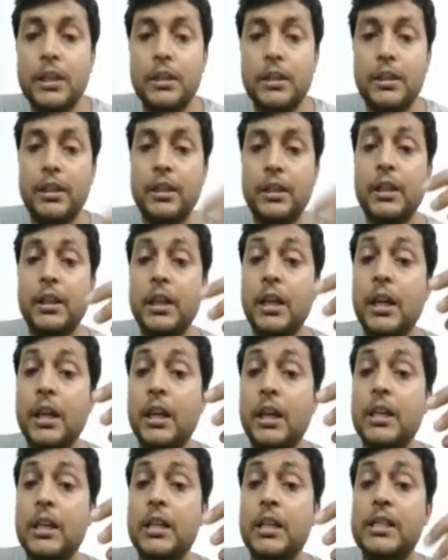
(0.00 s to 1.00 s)
the
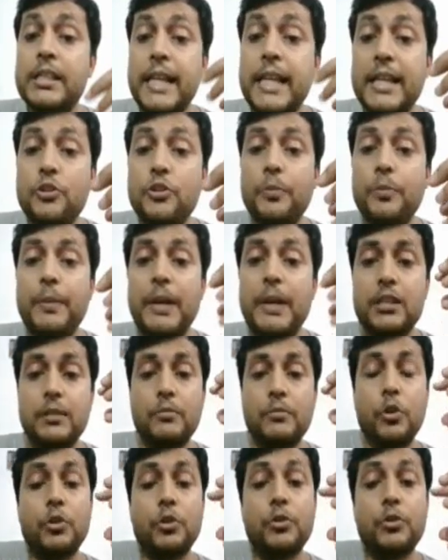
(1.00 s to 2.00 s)

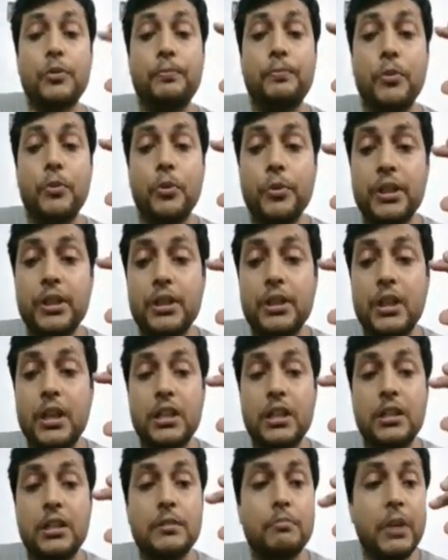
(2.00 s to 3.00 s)
cytoplasm or the fluid
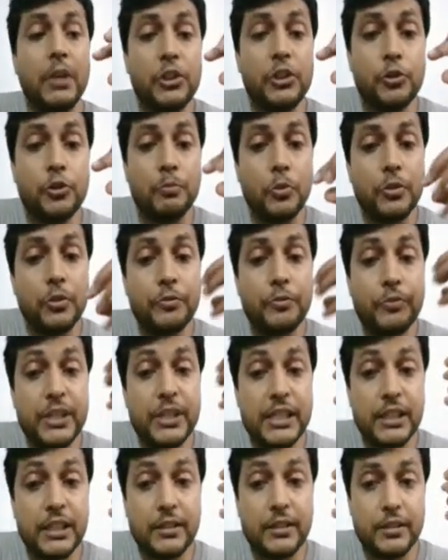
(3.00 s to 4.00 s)
is much more
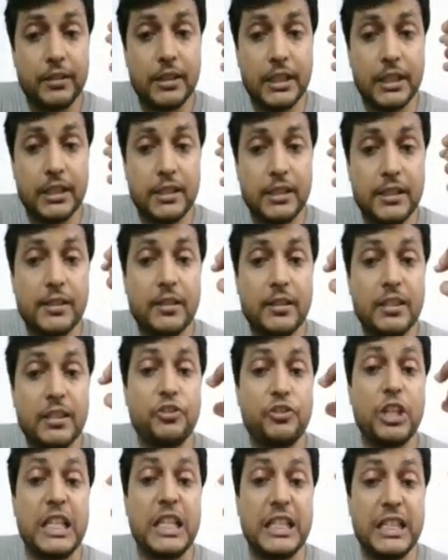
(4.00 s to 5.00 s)
viscous. It is
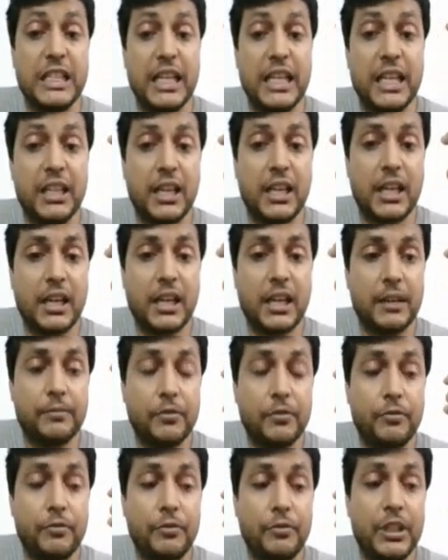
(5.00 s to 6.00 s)
jelly-like,
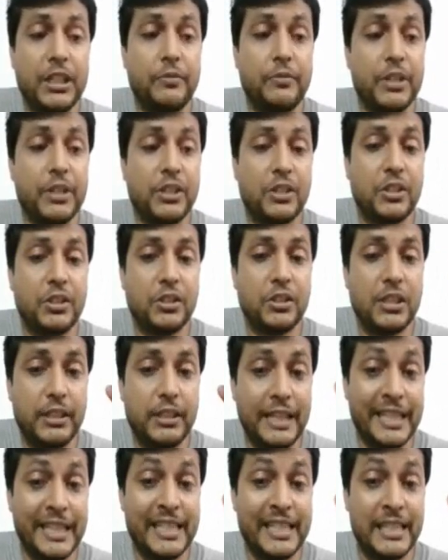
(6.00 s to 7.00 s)
very viscous,
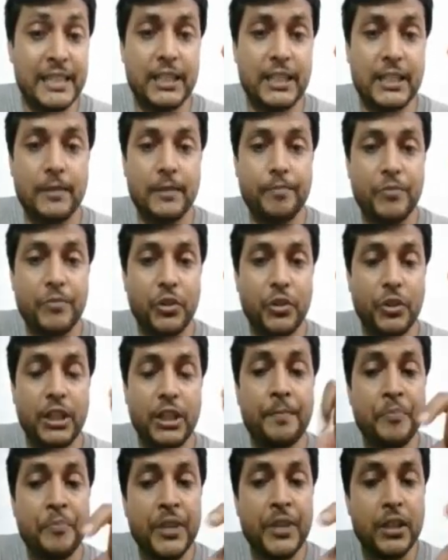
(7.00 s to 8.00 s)
dense,
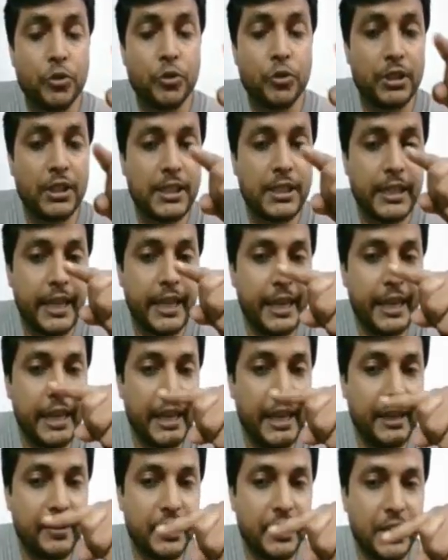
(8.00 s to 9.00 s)
right? So this
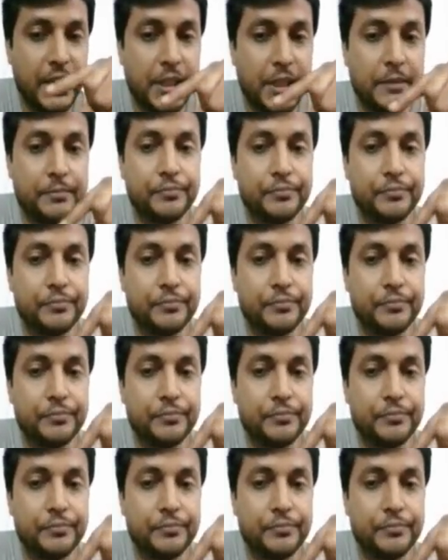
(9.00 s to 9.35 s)
area